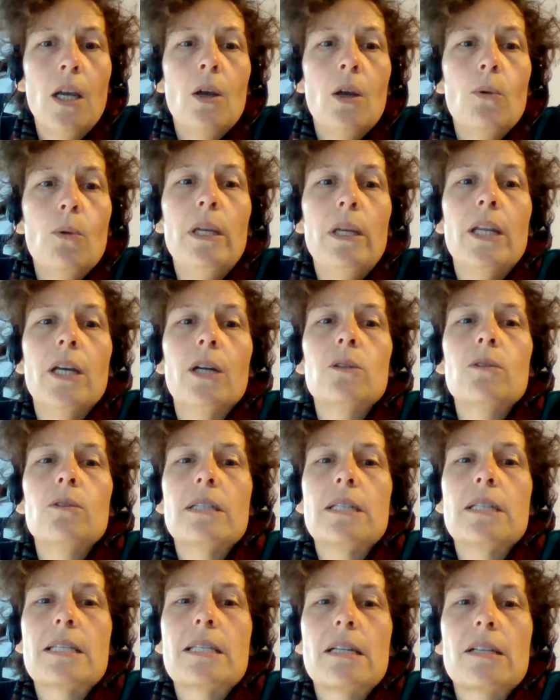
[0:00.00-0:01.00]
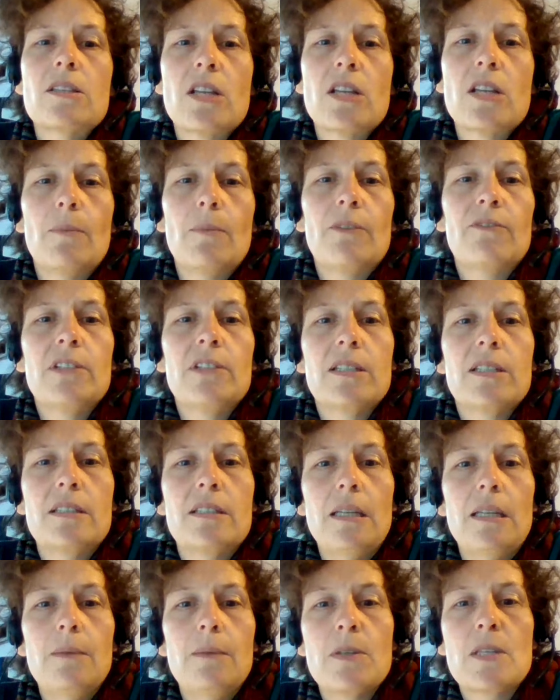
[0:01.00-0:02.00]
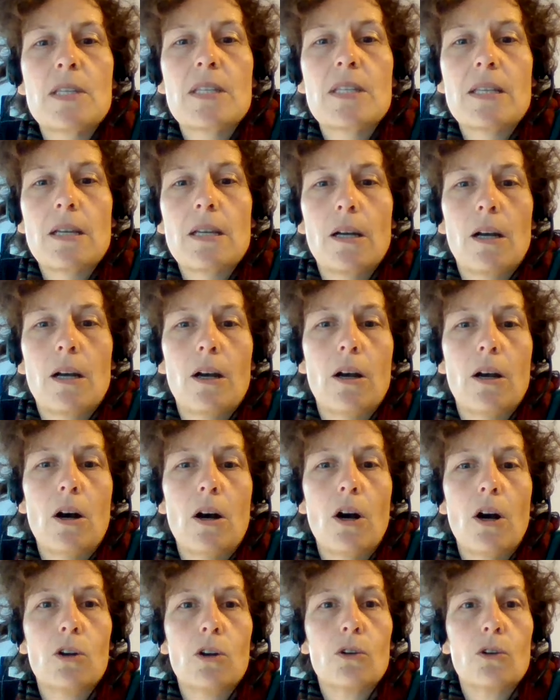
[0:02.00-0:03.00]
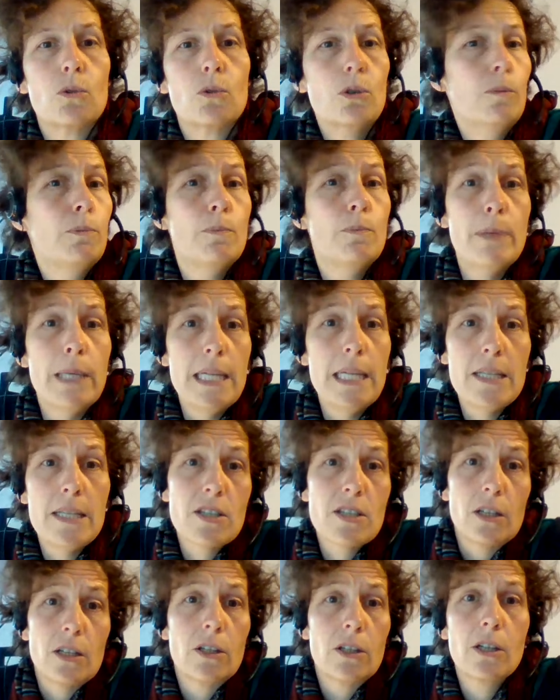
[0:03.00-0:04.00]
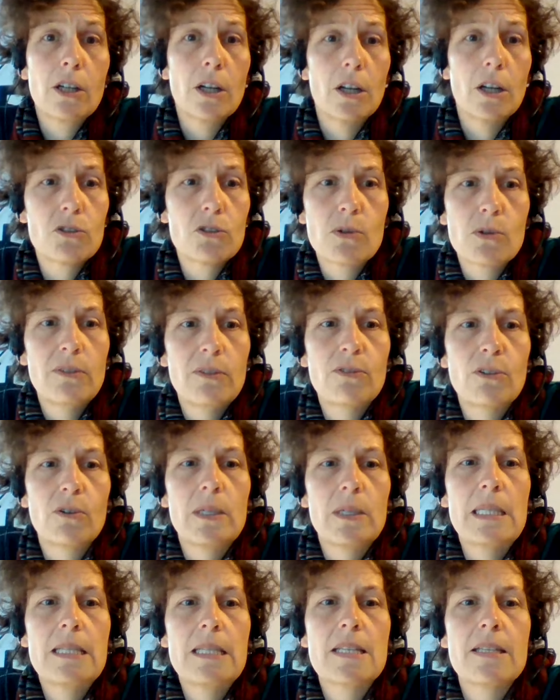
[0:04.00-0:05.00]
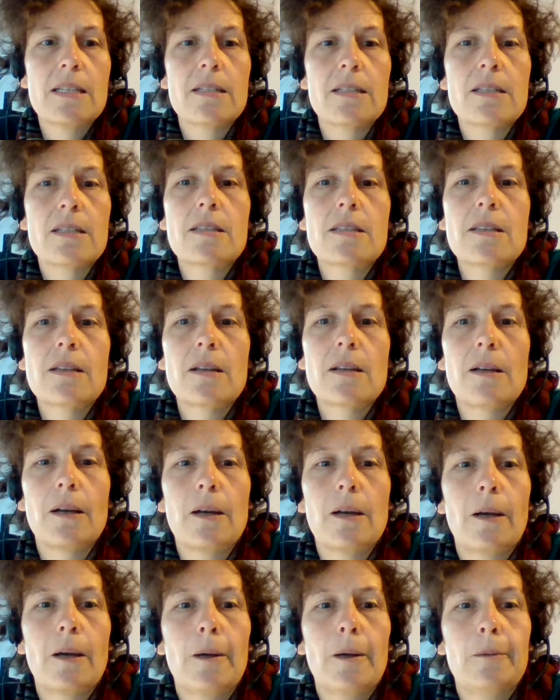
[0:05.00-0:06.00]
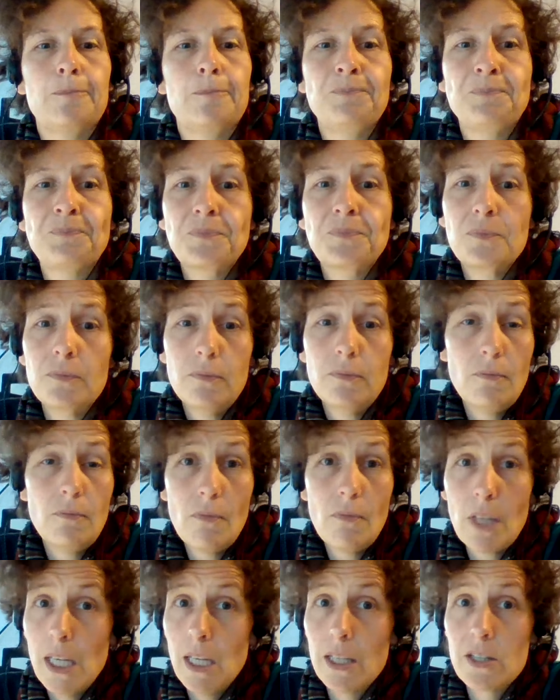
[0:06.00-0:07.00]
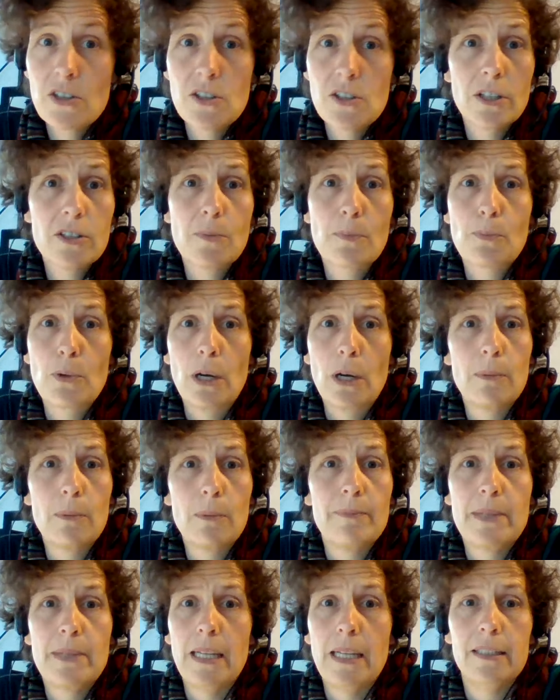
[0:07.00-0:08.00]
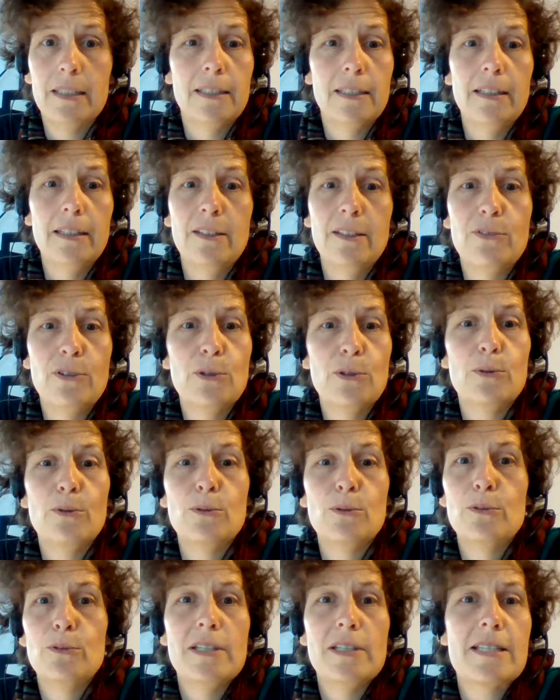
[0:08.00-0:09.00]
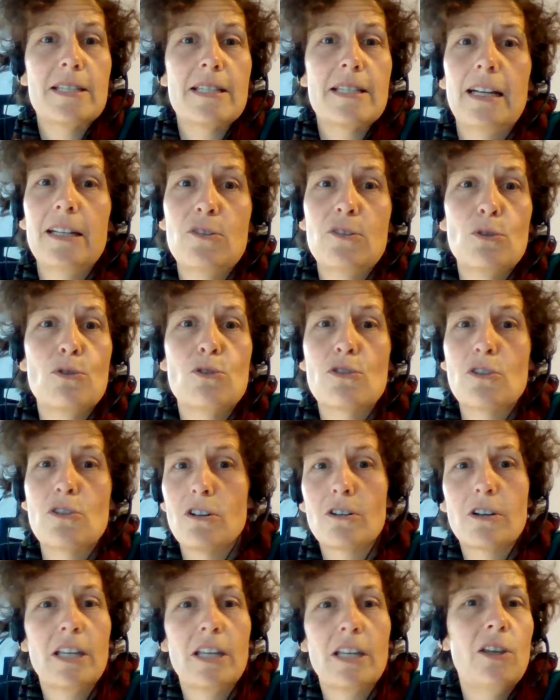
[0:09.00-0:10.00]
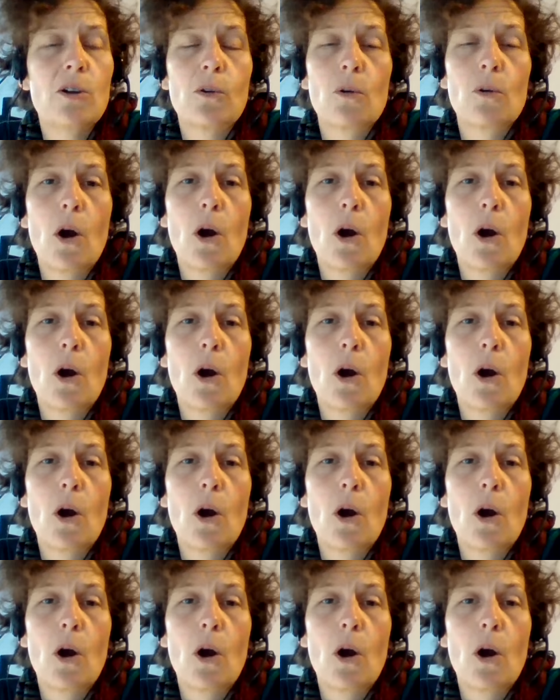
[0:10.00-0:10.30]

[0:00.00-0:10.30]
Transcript: We noticed that some of the teams are grouped based on the country, for instance. It's not a problem then if you decide to talk in your